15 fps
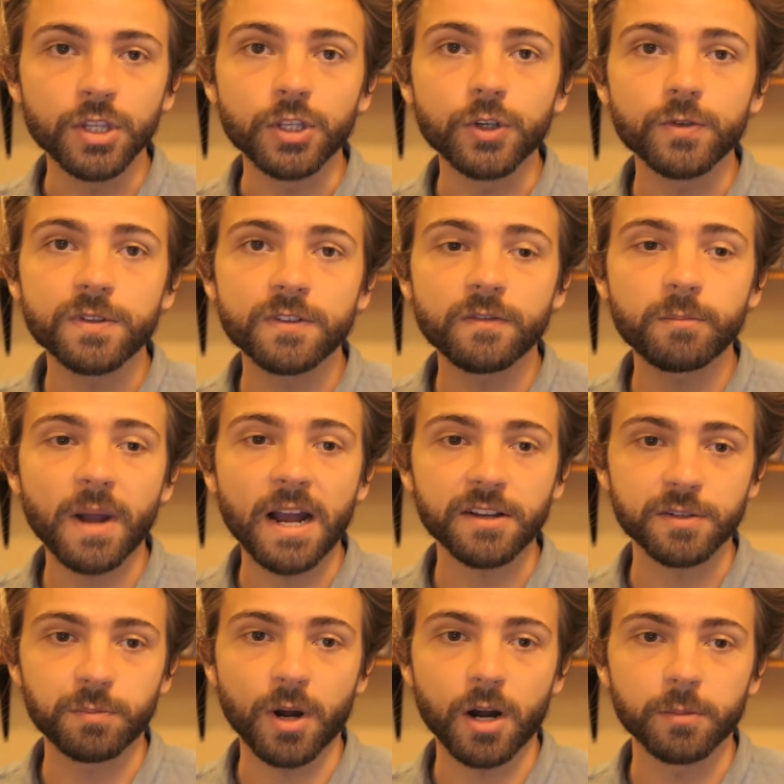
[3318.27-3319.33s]
use of mass
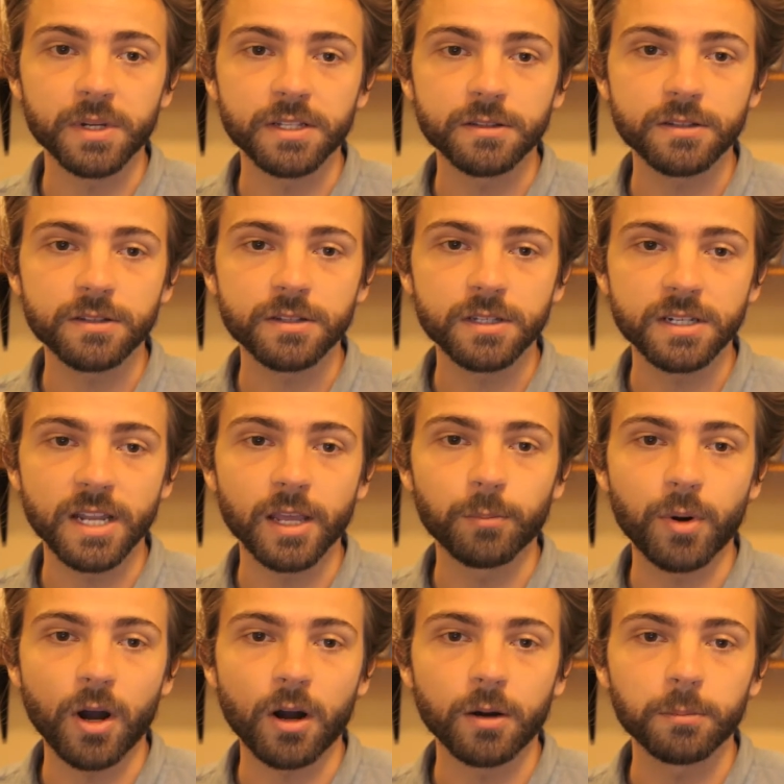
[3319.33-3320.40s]
bombings,
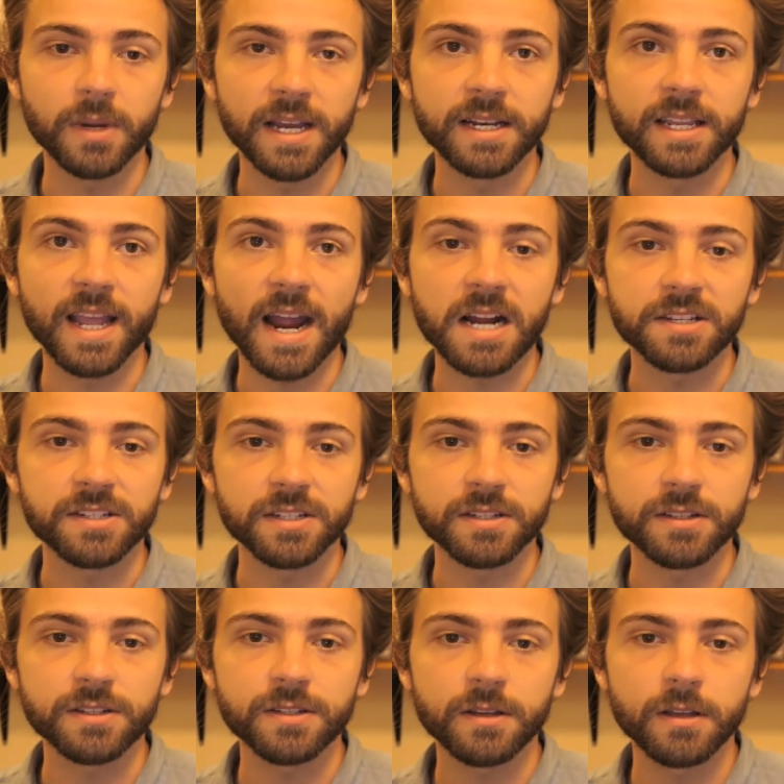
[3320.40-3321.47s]
napalm, and
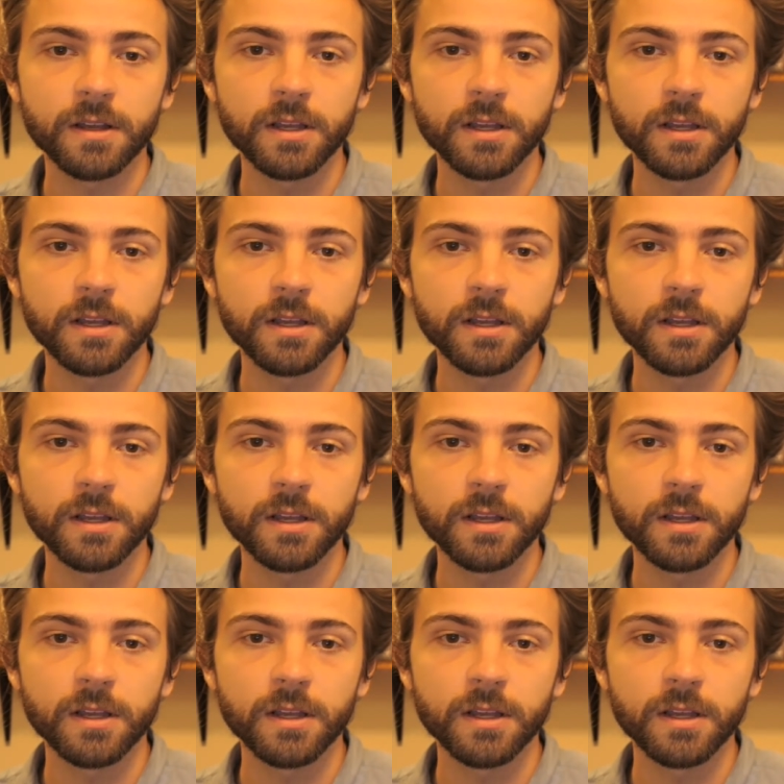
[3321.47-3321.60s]
gases